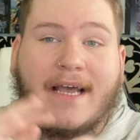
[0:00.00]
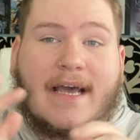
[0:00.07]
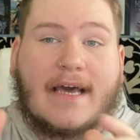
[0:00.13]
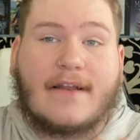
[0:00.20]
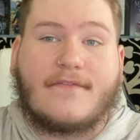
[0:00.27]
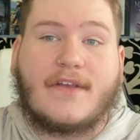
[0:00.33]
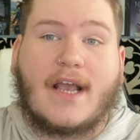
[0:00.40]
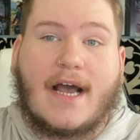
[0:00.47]

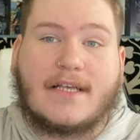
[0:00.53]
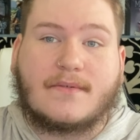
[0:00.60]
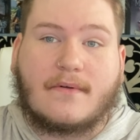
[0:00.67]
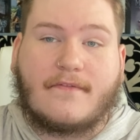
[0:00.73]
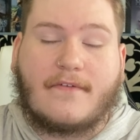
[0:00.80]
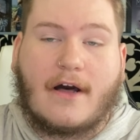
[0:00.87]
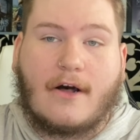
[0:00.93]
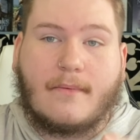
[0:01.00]
And if you guys want
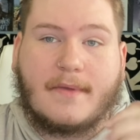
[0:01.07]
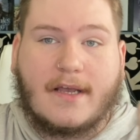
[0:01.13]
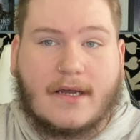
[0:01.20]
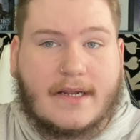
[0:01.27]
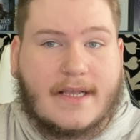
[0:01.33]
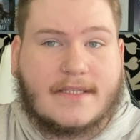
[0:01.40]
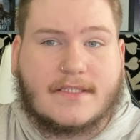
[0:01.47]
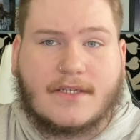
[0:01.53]
to follow me
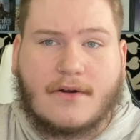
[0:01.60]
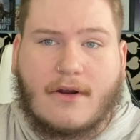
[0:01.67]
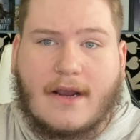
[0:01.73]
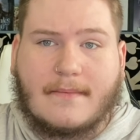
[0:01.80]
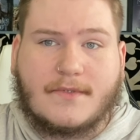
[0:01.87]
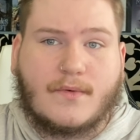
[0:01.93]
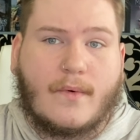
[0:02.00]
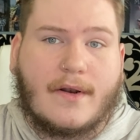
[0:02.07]
on
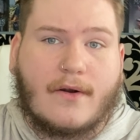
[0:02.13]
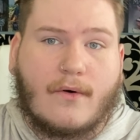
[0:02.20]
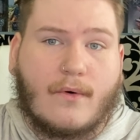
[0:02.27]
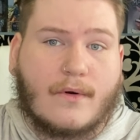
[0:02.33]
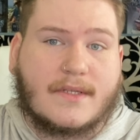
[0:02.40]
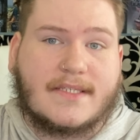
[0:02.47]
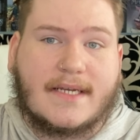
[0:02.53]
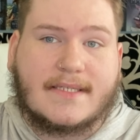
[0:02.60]
Instagram, Twitter,
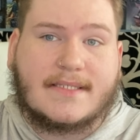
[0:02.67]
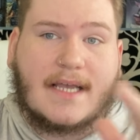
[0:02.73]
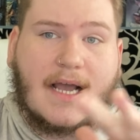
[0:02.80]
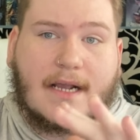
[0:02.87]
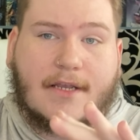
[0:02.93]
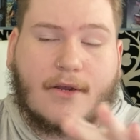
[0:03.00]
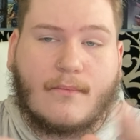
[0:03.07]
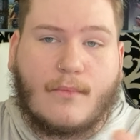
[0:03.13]
or
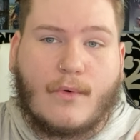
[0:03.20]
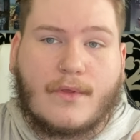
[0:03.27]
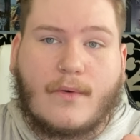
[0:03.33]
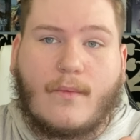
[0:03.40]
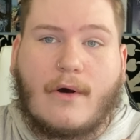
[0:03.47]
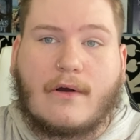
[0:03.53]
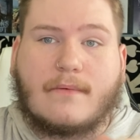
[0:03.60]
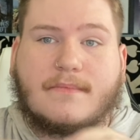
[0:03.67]
TikTok, you're more
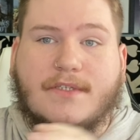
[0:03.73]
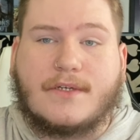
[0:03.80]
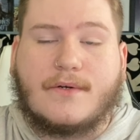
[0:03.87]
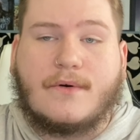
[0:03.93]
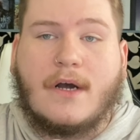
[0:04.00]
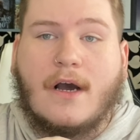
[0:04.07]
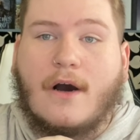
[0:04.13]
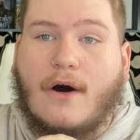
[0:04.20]
than welcome
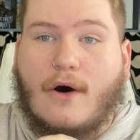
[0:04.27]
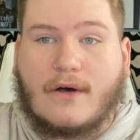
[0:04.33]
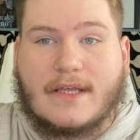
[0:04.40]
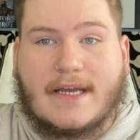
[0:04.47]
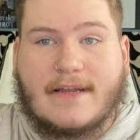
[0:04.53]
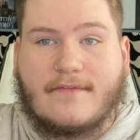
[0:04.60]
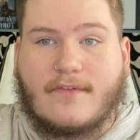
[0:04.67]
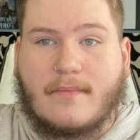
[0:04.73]
to. All
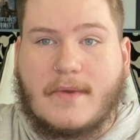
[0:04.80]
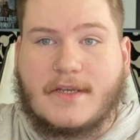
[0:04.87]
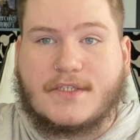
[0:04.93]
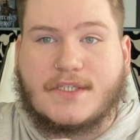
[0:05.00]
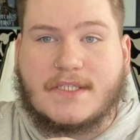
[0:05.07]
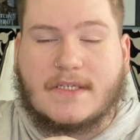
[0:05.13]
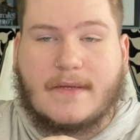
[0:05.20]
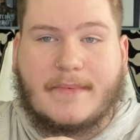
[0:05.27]
that
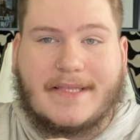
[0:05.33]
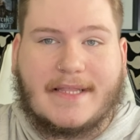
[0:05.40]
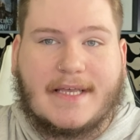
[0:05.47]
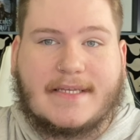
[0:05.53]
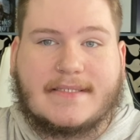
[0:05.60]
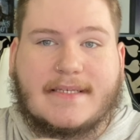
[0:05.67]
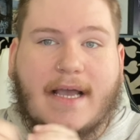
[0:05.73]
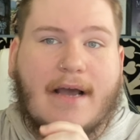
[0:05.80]
information is going to be
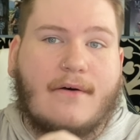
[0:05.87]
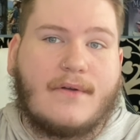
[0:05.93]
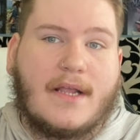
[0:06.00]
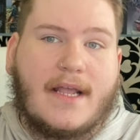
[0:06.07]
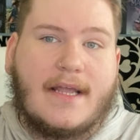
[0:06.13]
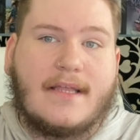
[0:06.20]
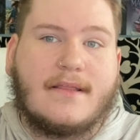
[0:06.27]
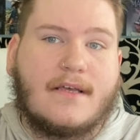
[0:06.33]
linked down
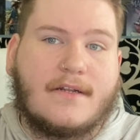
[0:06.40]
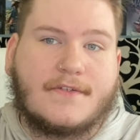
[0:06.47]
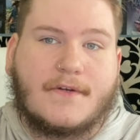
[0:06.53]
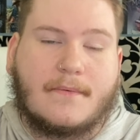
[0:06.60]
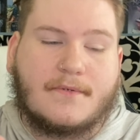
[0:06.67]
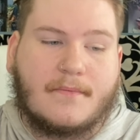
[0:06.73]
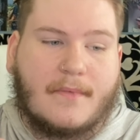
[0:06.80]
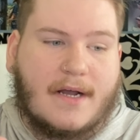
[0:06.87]
in the
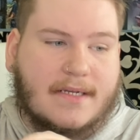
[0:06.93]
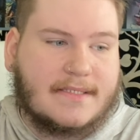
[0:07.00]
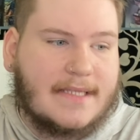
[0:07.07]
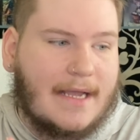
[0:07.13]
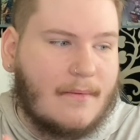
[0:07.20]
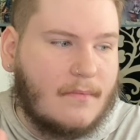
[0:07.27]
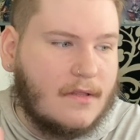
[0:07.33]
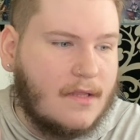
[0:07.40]
description box
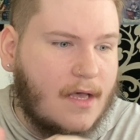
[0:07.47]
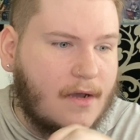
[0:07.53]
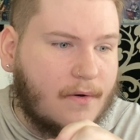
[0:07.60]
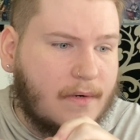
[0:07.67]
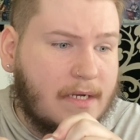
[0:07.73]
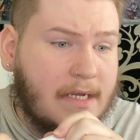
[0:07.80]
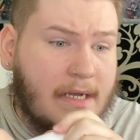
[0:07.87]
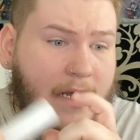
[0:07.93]
down
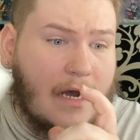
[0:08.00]
below.